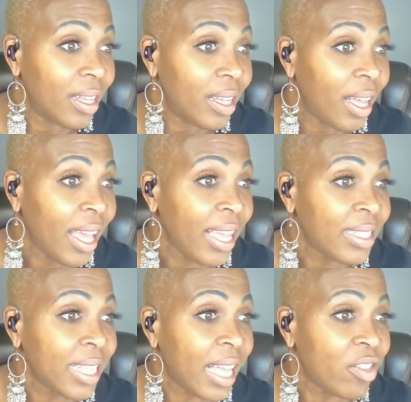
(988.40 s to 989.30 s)
Hey,
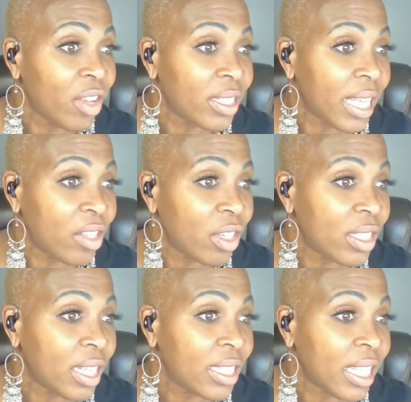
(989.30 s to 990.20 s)
Sandra. Sandra
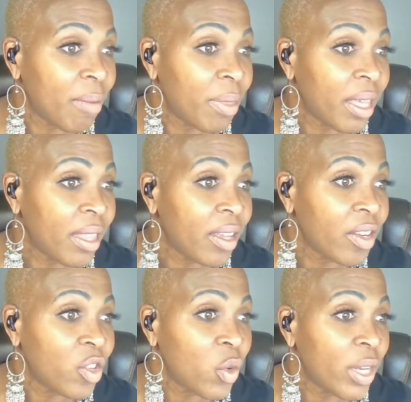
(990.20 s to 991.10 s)
says same thing
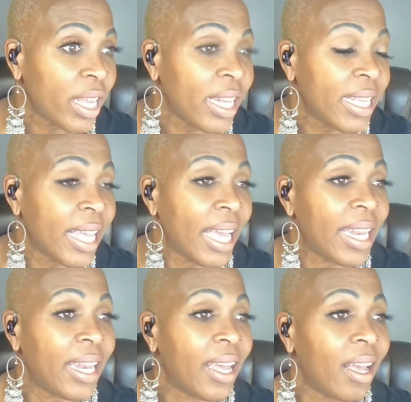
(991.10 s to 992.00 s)
they're doing in
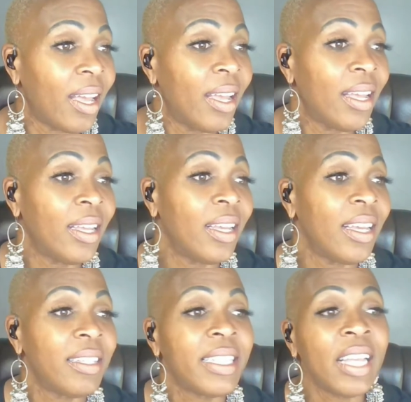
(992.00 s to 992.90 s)
Canada.
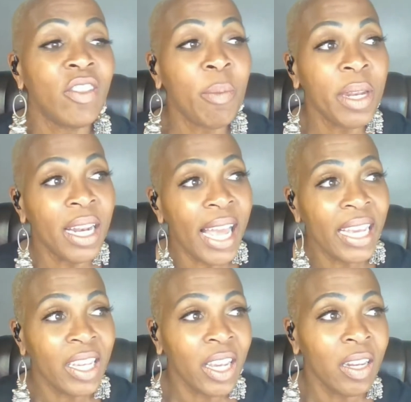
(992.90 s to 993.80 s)
Sandra, me not
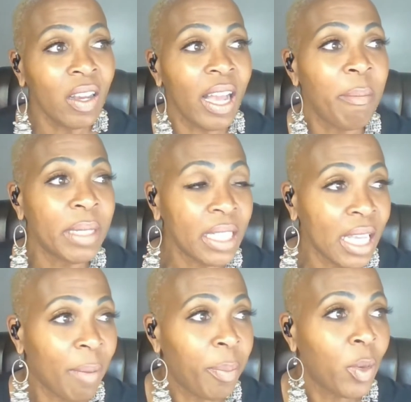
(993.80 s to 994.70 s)
like it, because I see
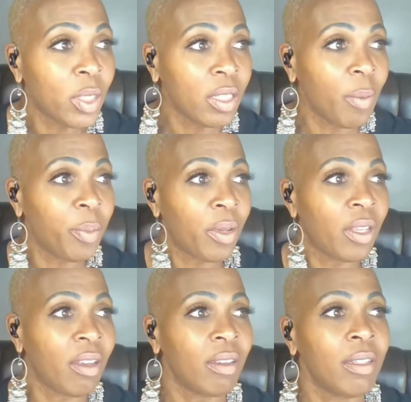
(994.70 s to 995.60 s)
you post up
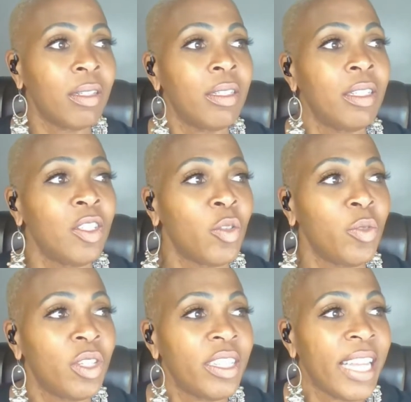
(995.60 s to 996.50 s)

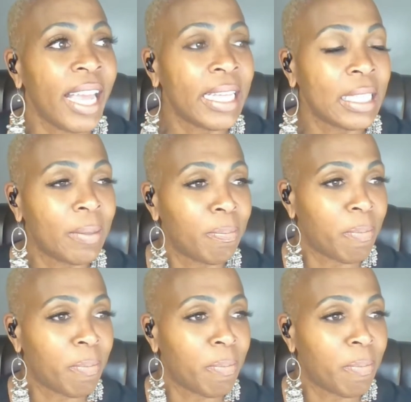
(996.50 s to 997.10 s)
your nice